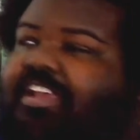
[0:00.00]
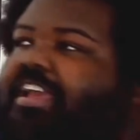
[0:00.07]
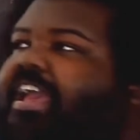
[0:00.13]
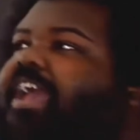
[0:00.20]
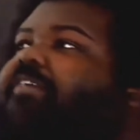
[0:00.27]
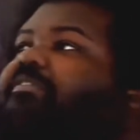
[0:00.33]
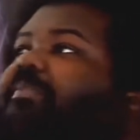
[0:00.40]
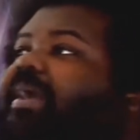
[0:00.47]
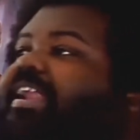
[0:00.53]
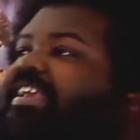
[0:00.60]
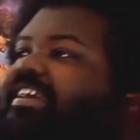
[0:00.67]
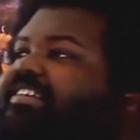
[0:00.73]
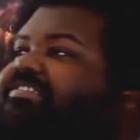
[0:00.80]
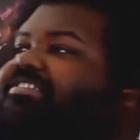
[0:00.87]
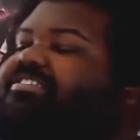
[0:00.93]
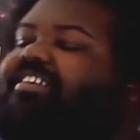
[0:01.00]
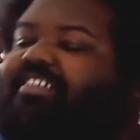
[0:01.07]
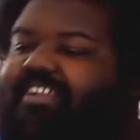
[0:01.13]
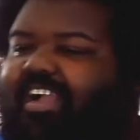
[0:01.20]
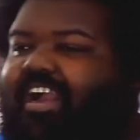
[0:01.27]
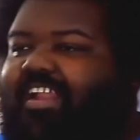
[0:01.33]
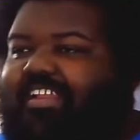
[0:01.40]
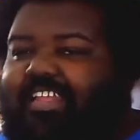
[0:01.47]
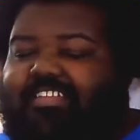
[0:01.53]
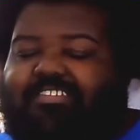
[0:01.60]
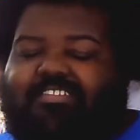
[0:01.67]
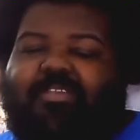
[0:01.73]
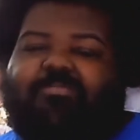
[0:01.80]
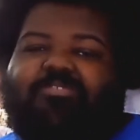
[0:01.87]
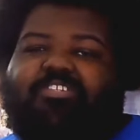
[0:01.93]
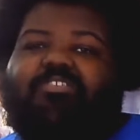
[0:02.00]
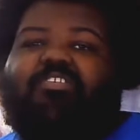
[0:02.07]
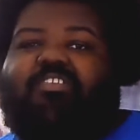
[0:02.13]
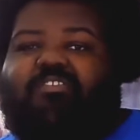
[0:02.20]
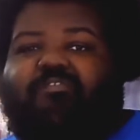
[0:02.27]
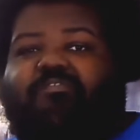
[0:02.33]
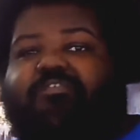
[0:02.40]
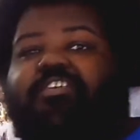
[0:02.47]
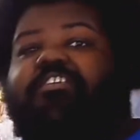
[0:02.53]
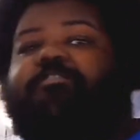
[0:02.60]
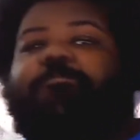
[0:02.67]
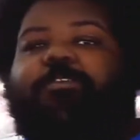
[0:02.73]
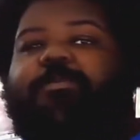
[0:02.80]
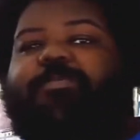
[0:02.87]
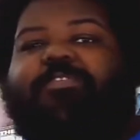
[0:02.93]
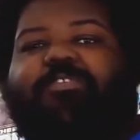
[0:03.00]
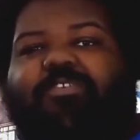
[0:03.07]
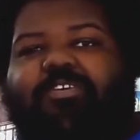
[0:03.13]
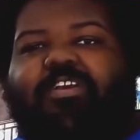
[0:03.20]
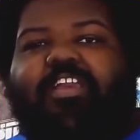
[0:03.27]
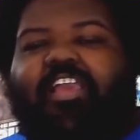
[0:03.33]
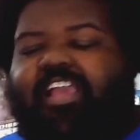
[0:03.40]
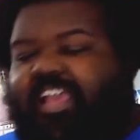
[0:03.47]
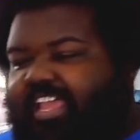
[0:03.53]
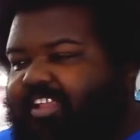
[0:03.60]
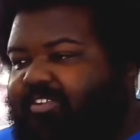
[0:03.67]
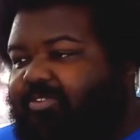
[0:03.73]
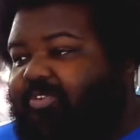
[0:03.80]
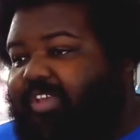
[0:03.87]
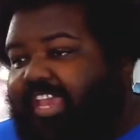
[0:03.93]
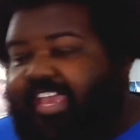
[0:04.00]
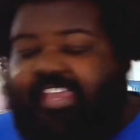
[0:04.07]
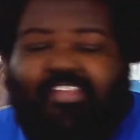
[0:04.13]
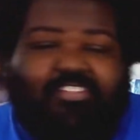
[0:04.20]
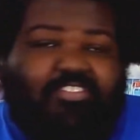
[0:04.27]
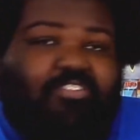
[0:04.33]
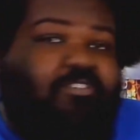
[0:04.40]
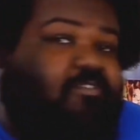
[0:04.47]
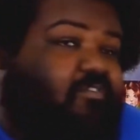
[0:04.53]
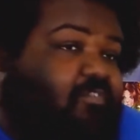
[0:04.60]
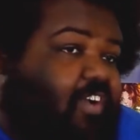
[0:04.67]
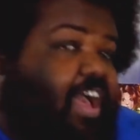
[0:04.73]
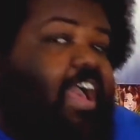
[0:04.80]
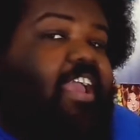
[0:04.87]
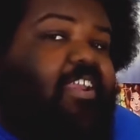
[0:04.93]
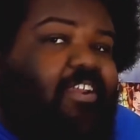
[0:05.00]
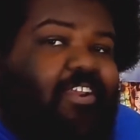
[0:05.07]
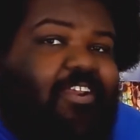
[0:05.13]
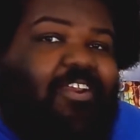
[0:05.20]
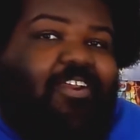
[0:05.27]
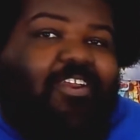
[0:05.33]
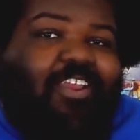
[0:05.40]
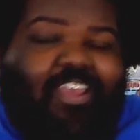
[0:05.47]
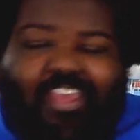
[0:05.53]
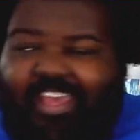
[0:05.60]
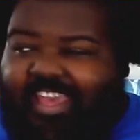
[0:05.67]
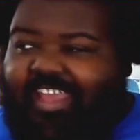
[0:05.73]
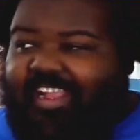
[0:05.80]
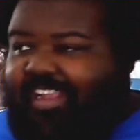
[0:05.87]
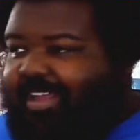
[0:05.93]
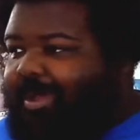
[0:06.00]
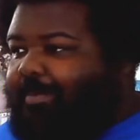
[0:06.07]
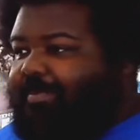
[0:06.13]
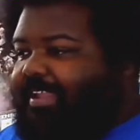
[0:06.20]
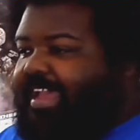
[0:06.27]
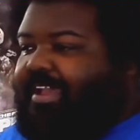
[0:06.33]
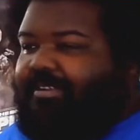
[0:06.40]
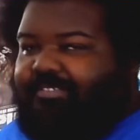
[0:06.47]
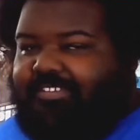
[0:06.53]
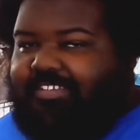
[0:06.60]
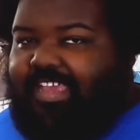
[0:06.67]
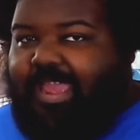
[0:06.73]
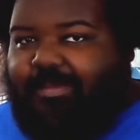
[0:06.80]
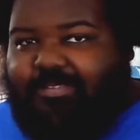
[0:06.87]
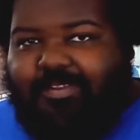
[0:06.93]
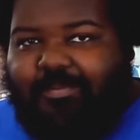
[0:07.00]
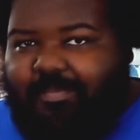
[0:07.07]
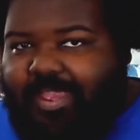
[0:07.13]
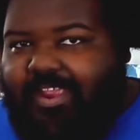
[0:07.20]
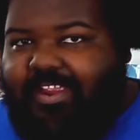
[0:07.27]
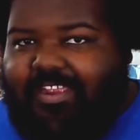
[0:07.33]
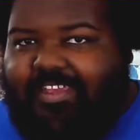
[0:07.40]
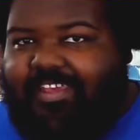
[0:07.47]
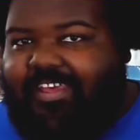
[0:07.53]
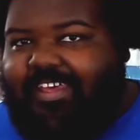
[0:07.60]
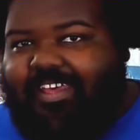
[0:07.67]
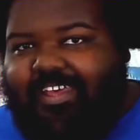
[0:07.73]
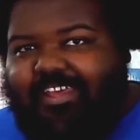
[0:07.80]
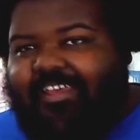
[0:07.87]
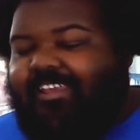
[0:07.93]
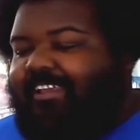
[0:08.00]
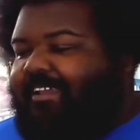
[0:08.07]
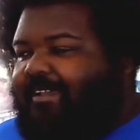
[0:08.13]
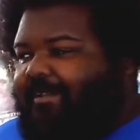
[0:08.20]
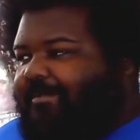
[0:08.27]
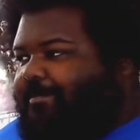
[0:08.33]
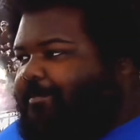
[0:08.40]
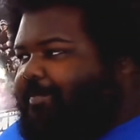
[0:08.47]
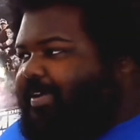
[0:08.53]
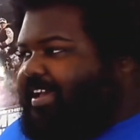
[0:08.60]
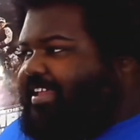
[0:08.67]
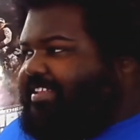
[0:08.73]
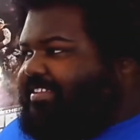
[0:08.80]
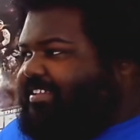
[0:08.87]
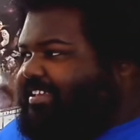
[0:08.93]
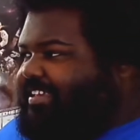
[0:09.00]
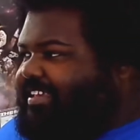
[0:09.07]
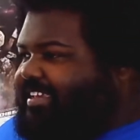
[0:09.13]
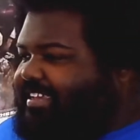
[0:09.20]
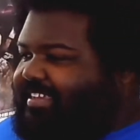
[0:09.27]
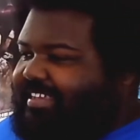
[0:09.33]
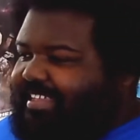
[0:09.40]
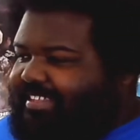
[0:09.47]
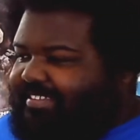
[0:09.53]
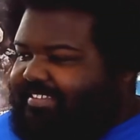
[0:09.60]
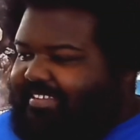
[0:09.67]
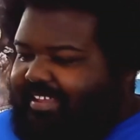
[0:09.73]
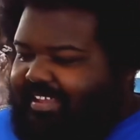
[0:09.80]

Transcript: Everybody else's arcana, like Sub-Zero can freeze people, and Liu Kang can shoot fire, and Kung Lao is Captain America, but he gets